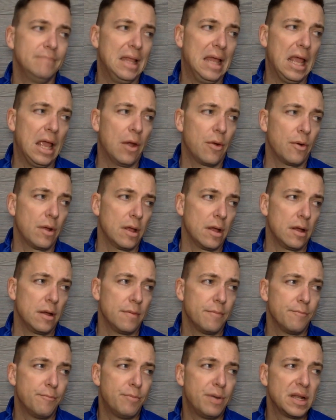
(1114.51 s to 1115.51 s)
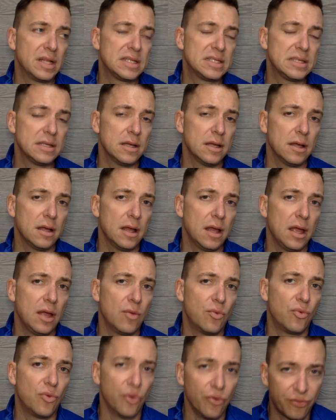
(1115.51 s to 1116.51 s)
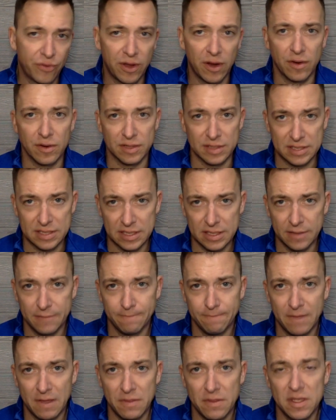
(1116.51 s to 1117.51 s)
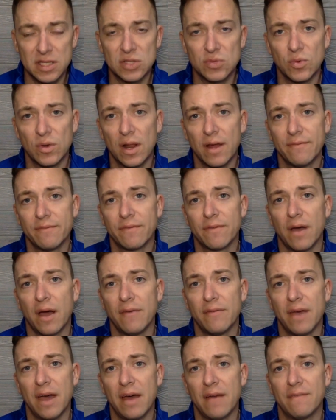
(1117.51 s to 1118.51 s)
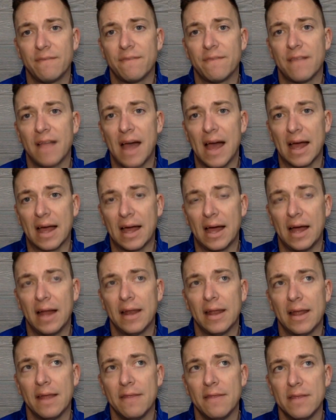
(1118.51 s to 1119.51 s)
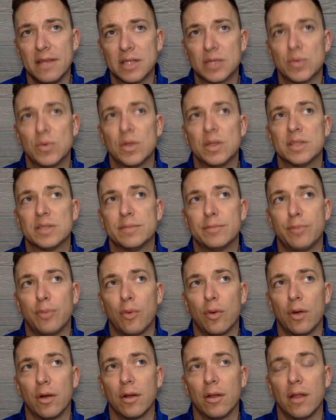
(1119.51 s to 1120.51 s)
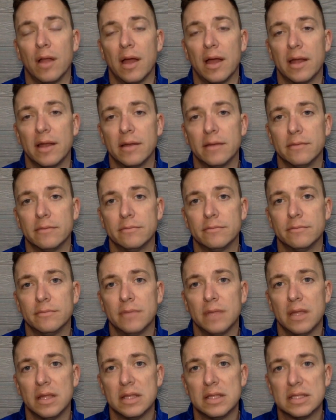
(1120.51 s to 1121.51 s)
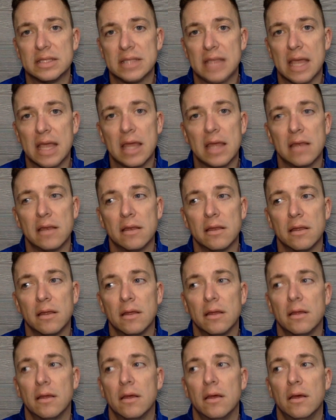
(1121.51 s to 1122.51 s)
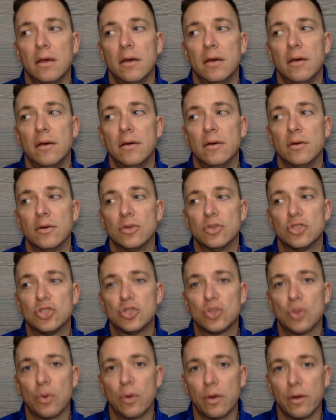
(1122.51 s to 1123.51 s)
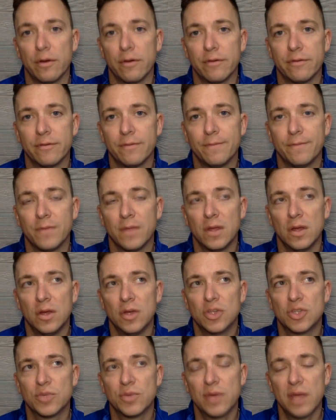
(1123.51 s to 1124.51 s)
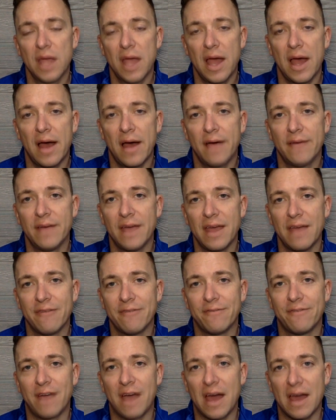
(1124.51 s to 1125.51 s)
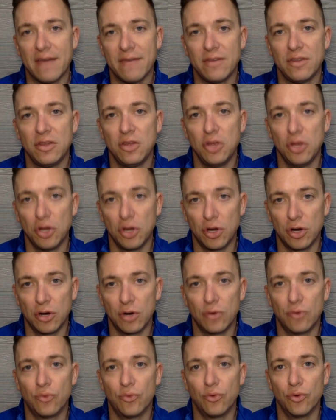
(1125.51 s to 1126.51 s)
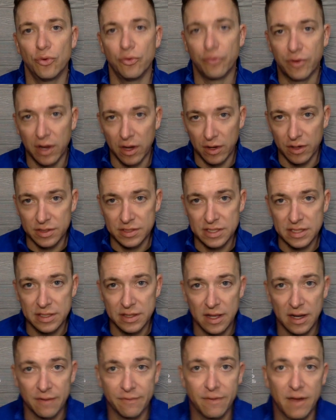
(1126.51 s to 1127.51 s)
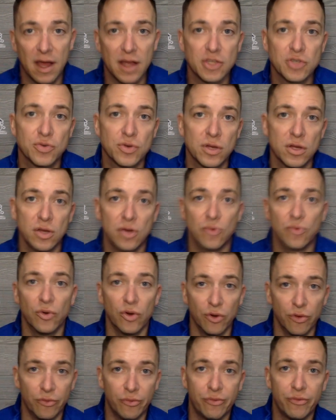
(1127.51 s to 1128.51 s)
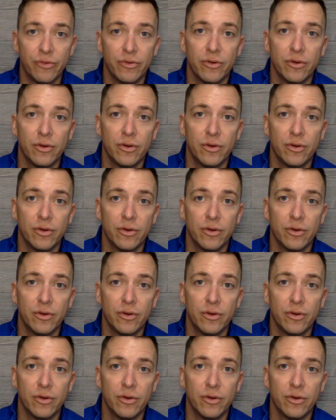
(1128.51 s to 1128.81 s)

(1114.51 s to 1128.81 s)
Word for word: area, but it's a roof guarantee. And this one I've I've had flack on, and this one is borderline insane, sort of. So we have a five-year roof guarantee that if I treat your roof